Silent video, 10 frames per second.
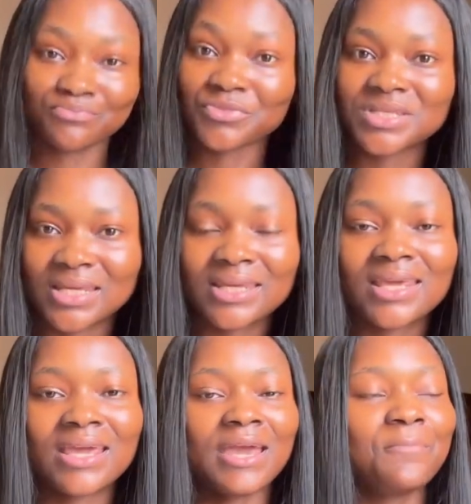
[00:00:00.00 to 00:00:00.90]

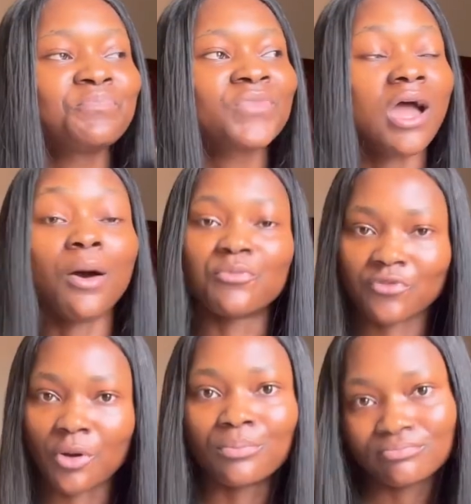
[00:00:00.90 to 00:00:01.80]
skincare um,
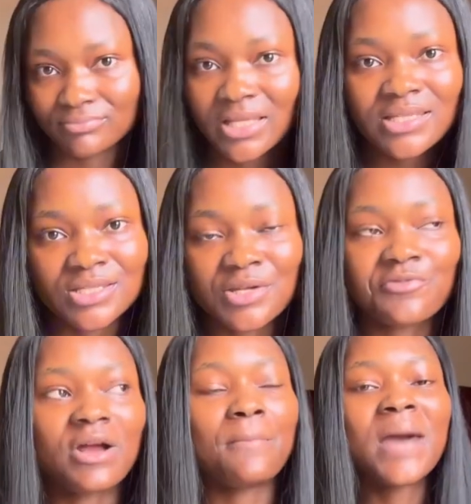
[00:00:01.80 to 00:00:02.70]
from
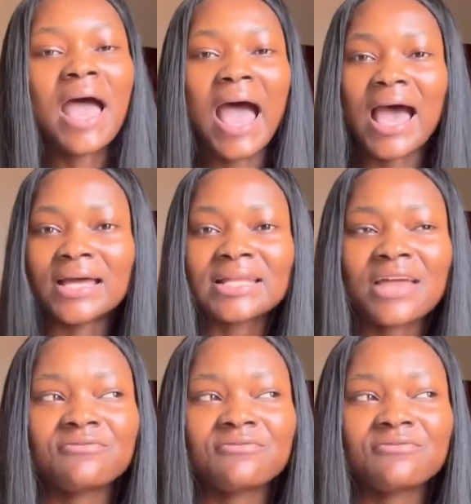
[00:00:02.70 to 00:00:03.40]
Instagram and I